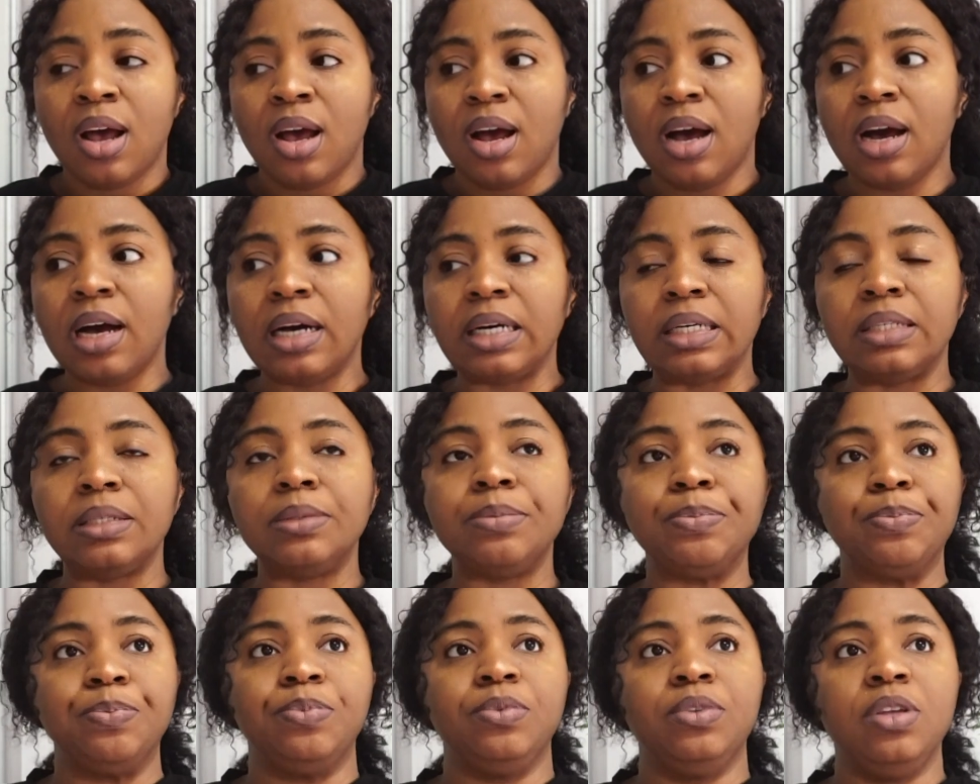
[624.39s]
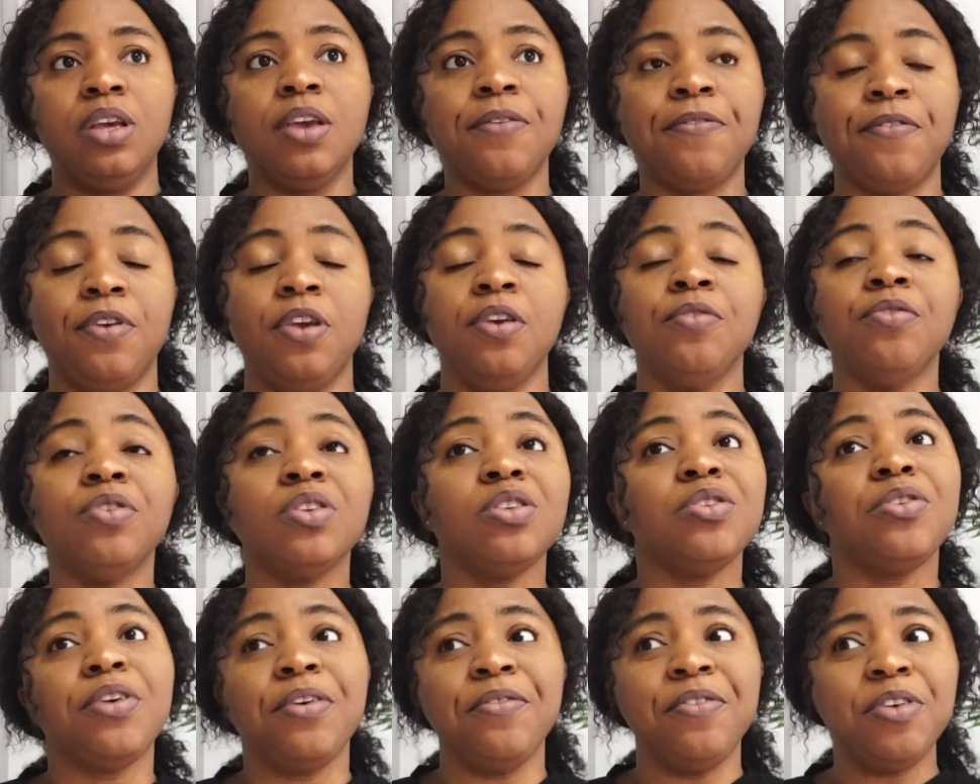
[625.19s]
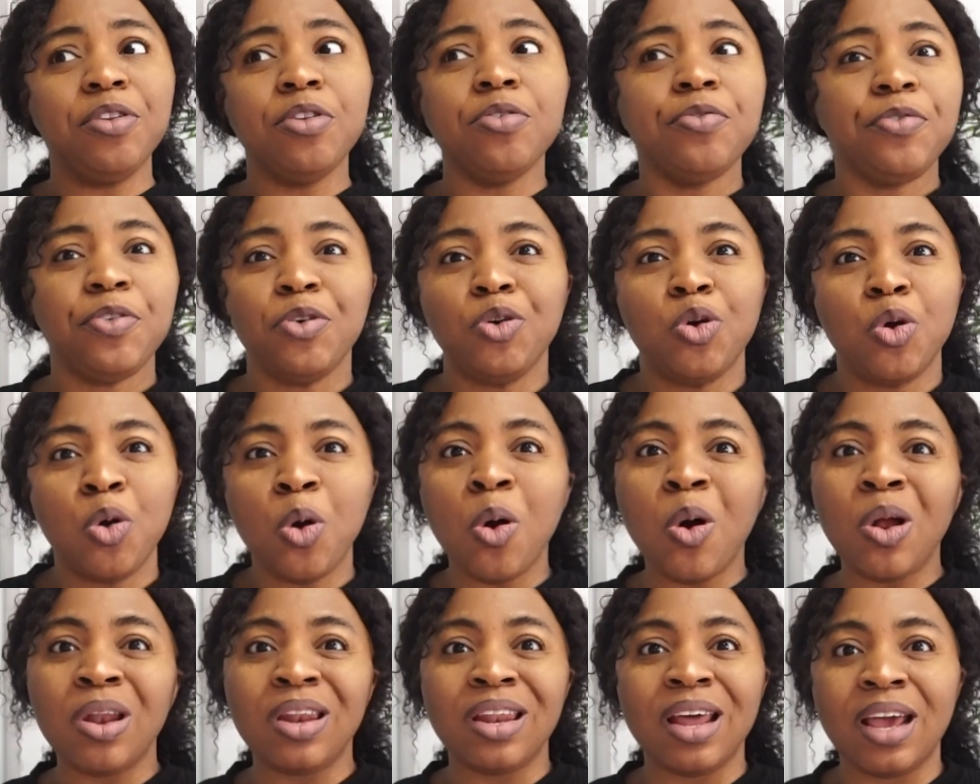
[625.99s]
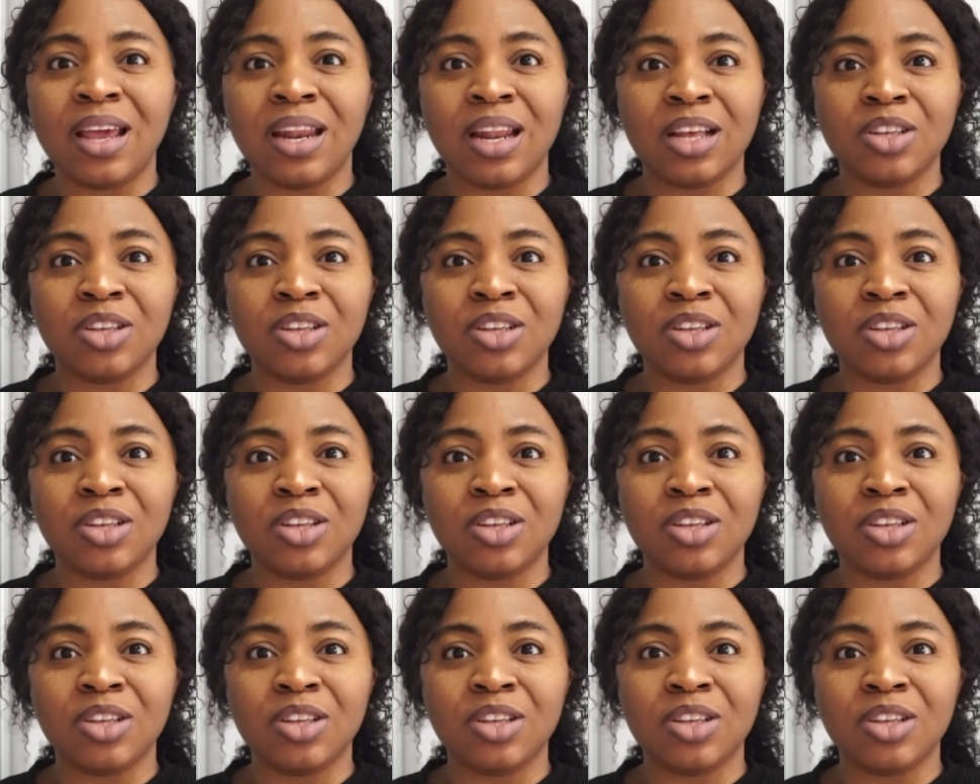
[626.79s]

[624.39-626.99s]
And even if you go online